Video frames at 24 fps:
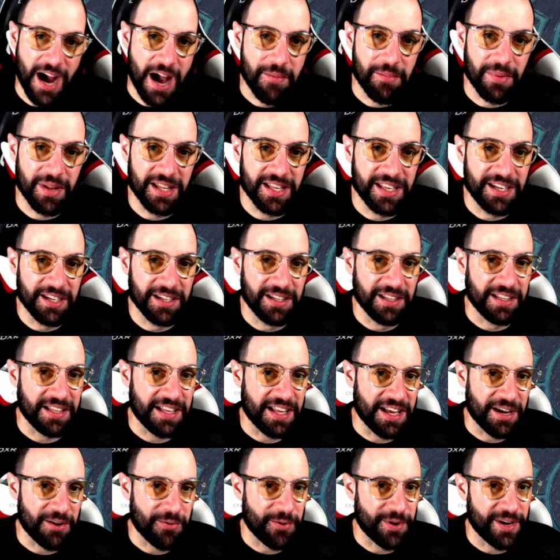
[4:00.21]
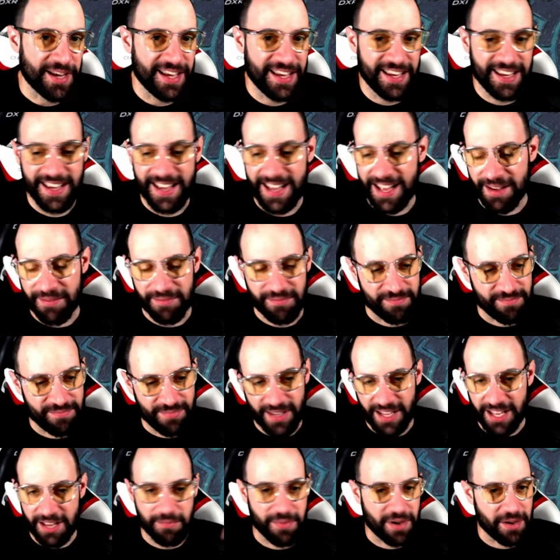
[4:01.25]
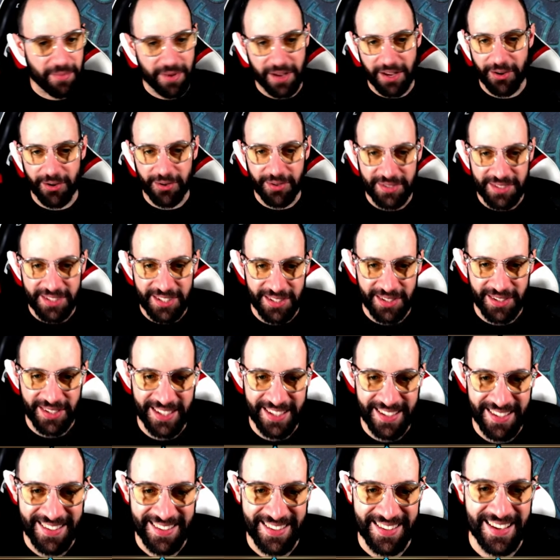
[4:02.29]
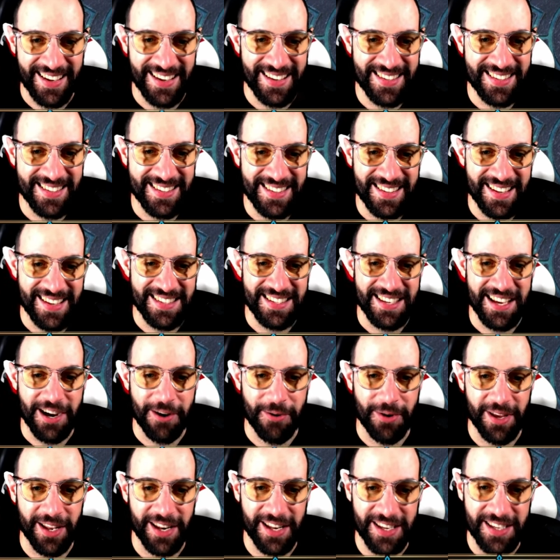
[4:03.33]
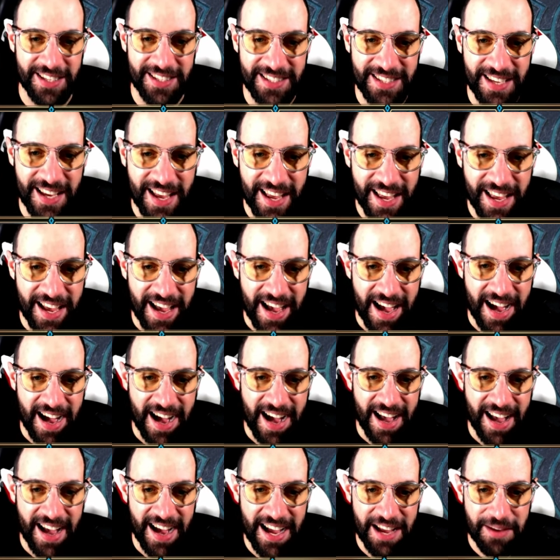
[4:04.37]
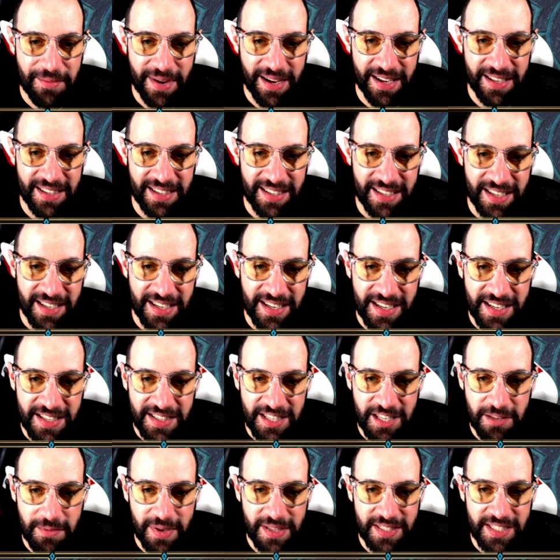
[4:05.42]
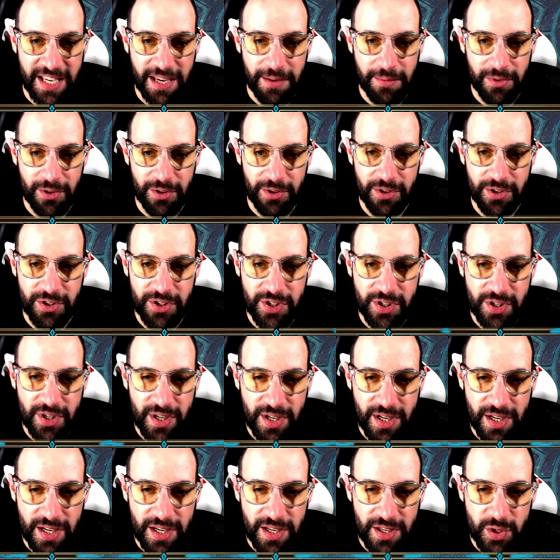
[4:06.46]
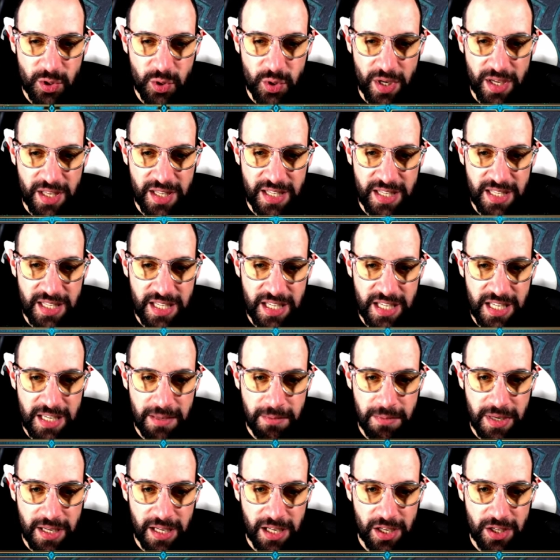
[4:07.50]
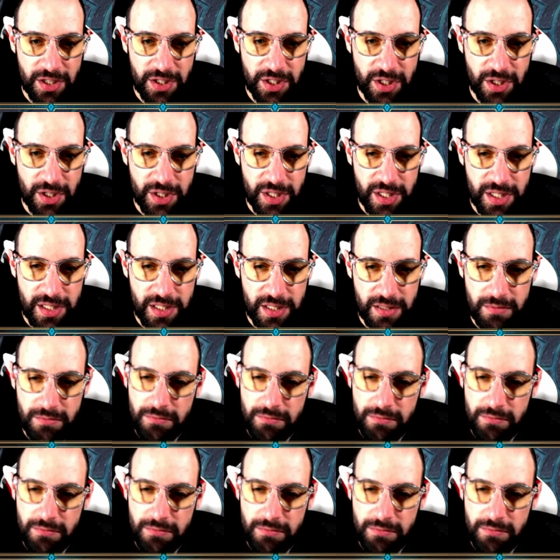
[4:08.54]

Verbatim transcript: I'm a little away and playing by my own, so that's that's how it is. Hi man, did Big Time lose twenty millions on